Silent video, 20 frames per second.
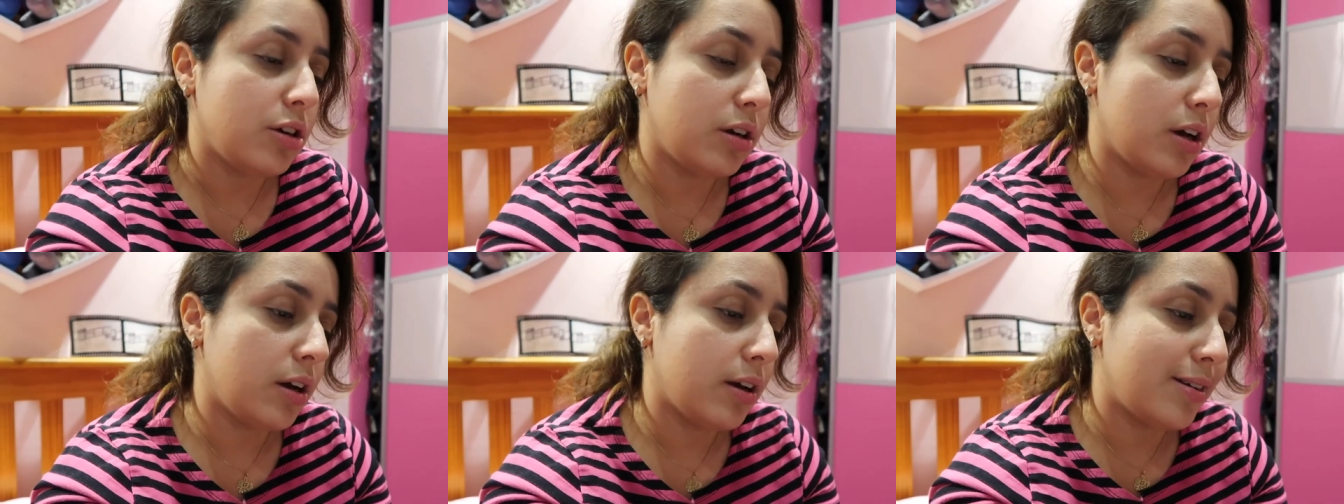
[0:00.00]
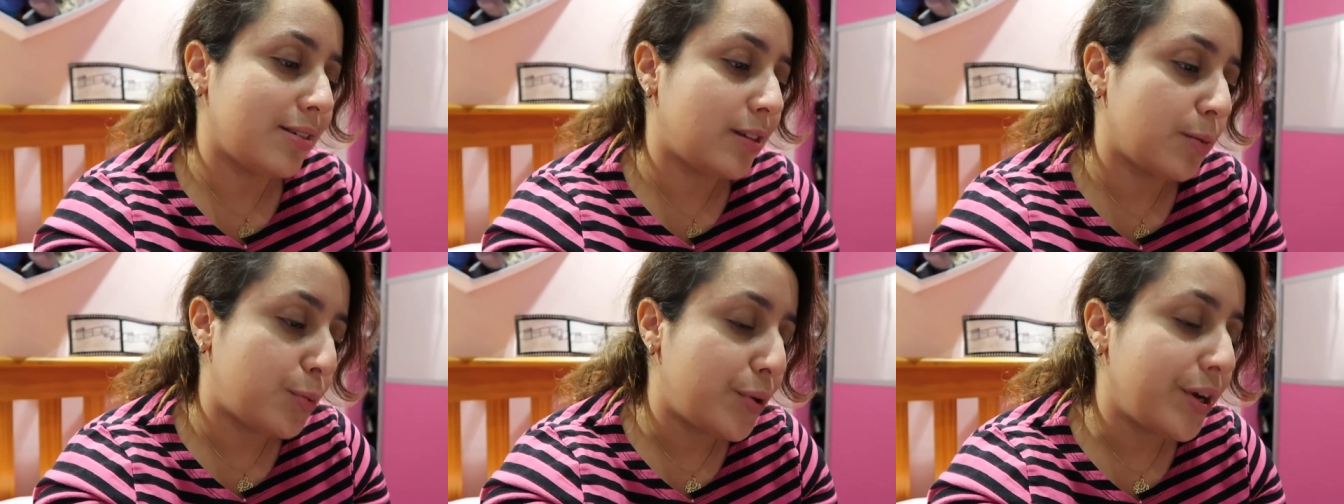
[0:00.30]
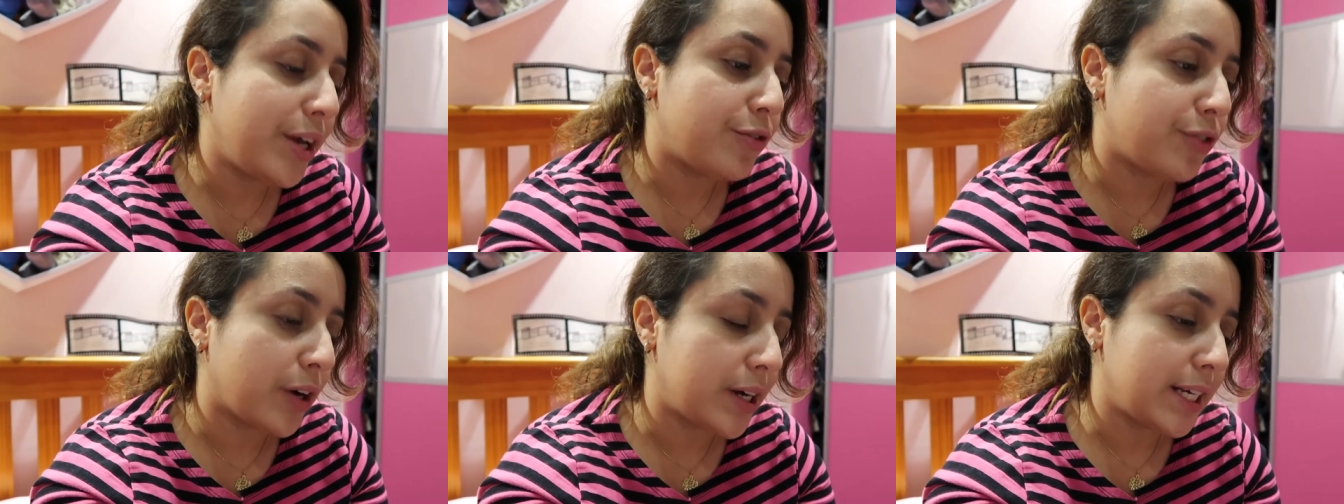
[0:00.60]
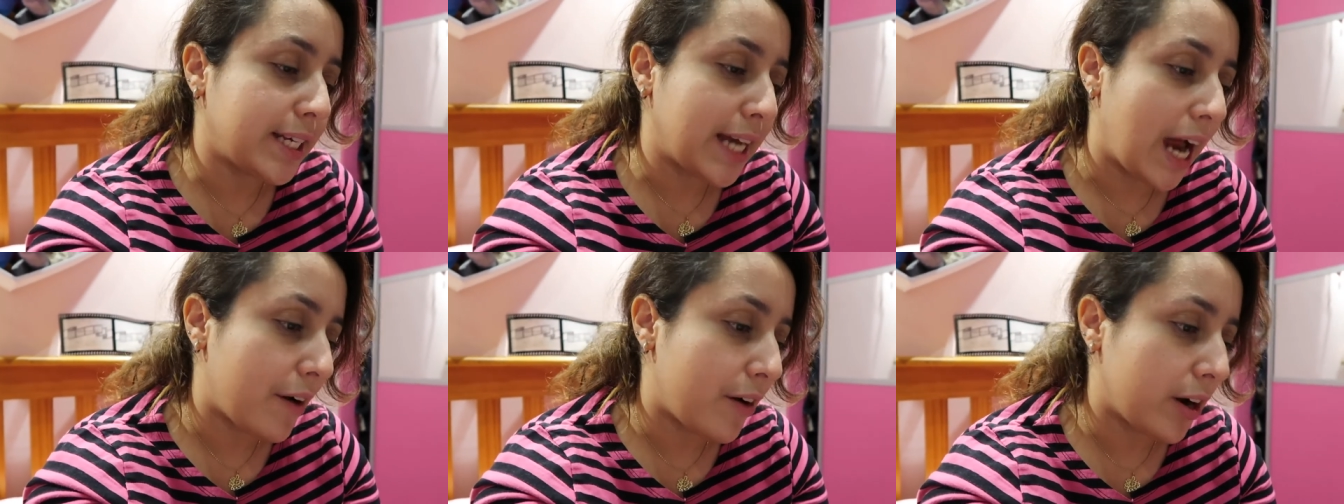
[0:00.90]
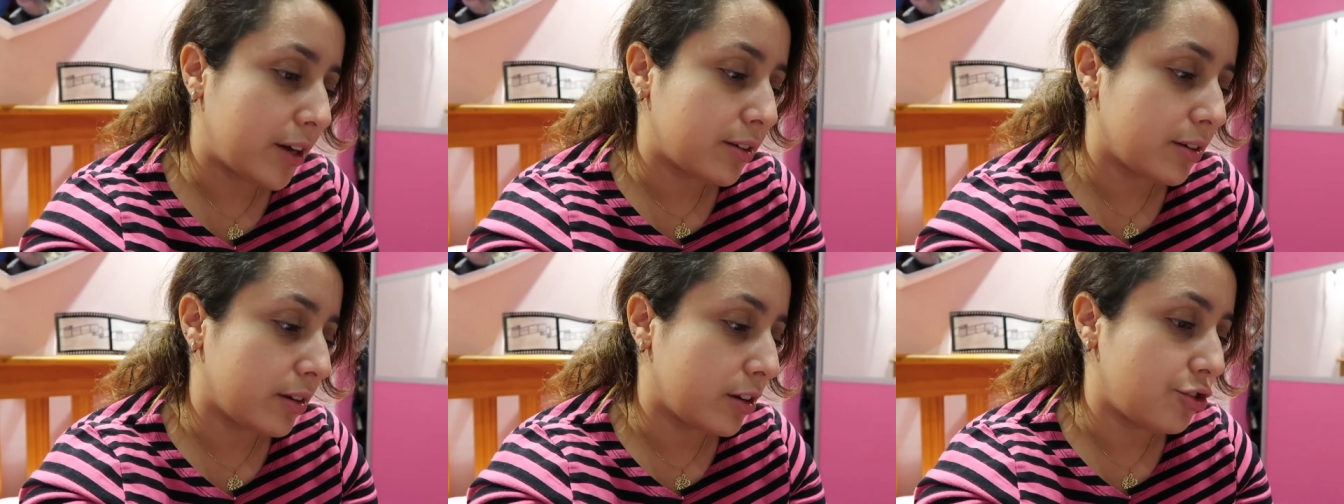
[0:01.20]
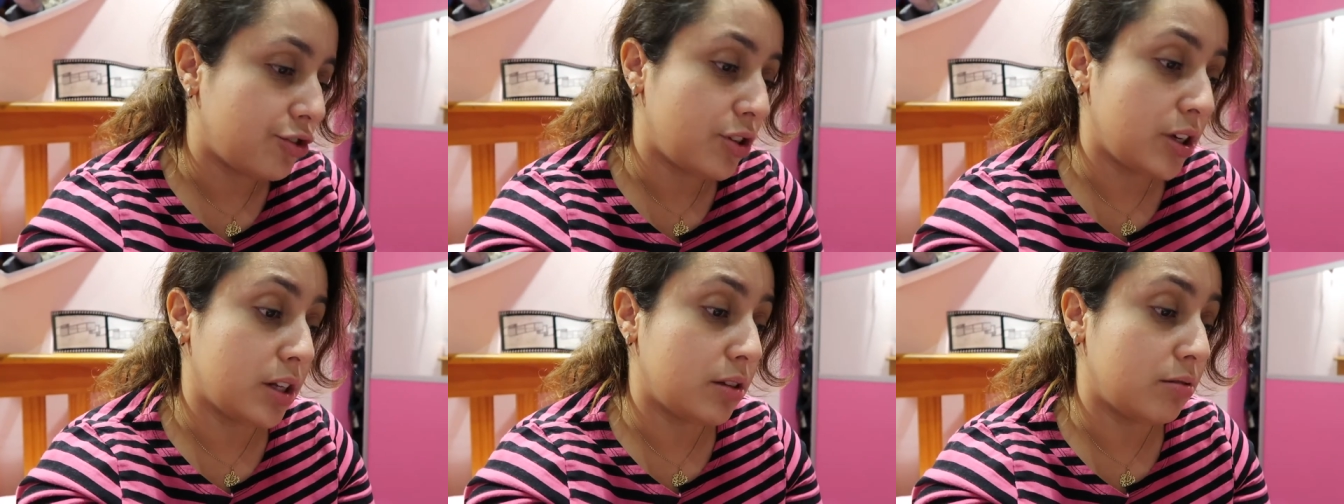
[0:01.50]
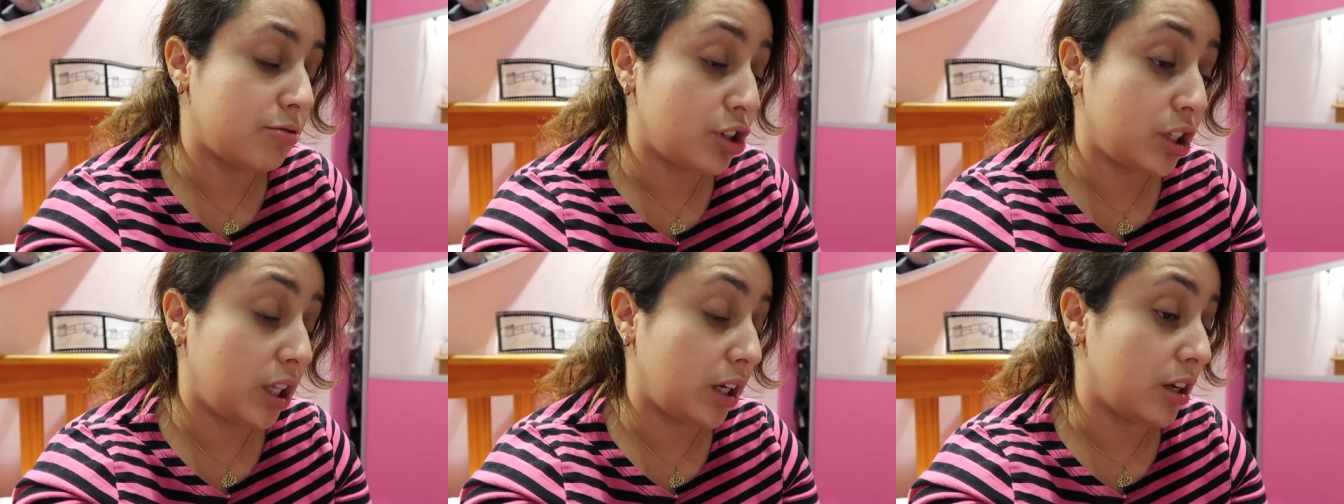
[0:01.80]
it's a pretty funny character, and she
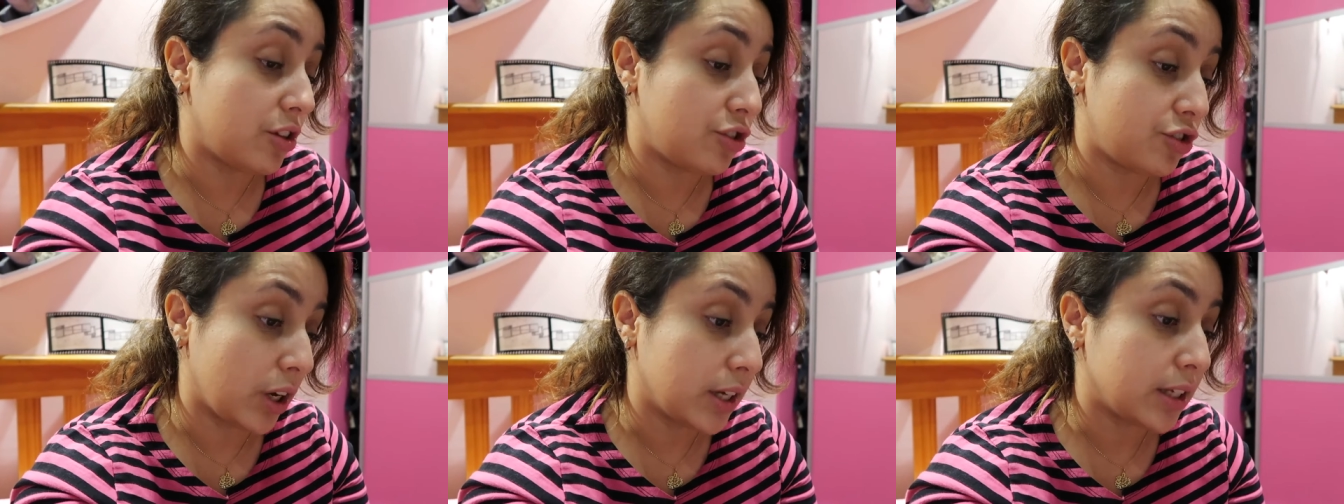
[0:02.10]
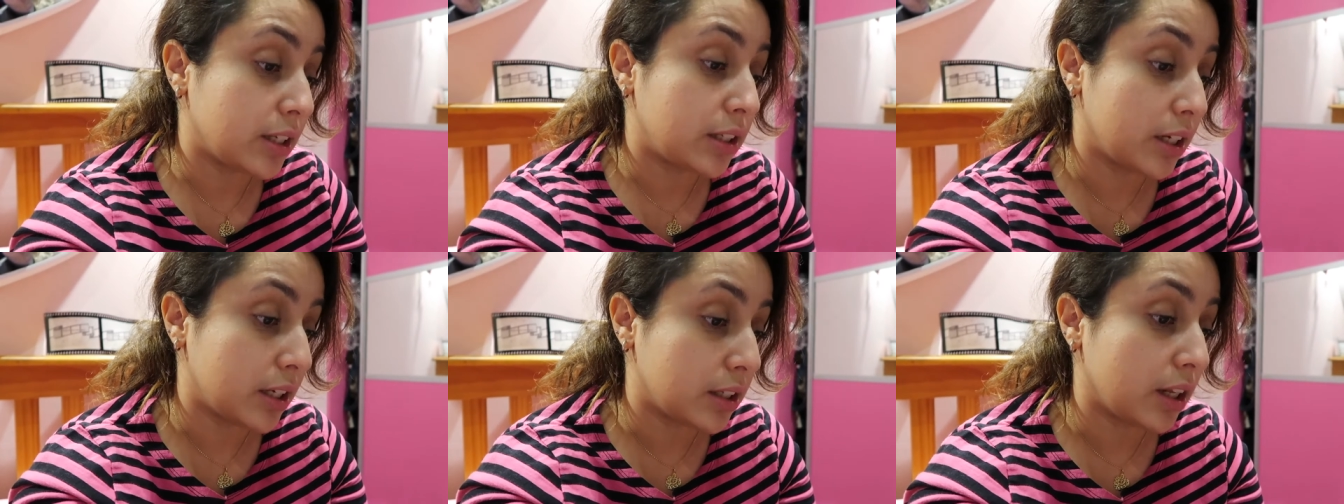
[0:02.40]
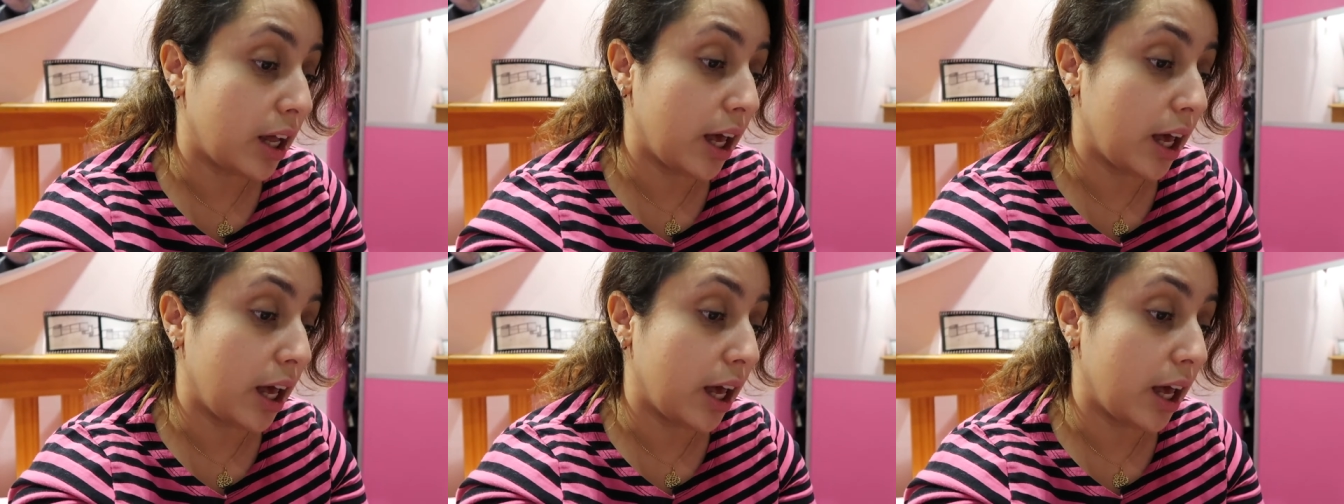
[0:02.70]
did it justice.